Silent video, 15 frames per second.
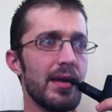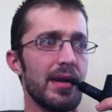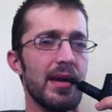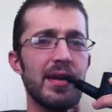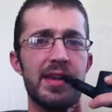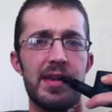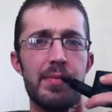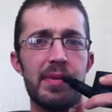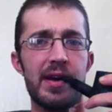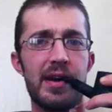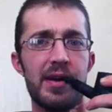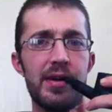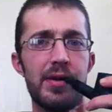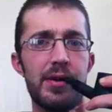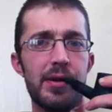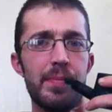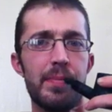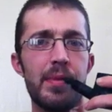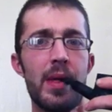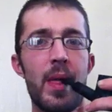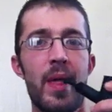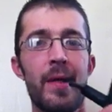As long as I've been on YouTube.
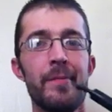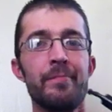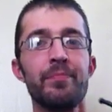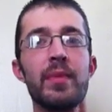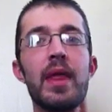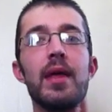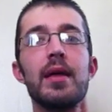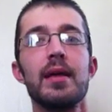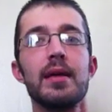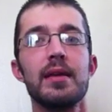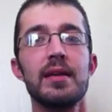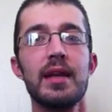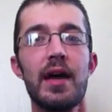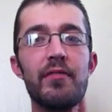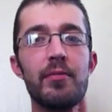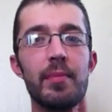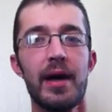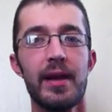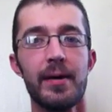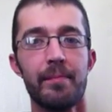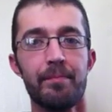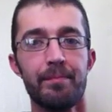Never
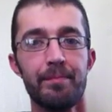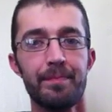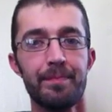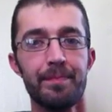met him.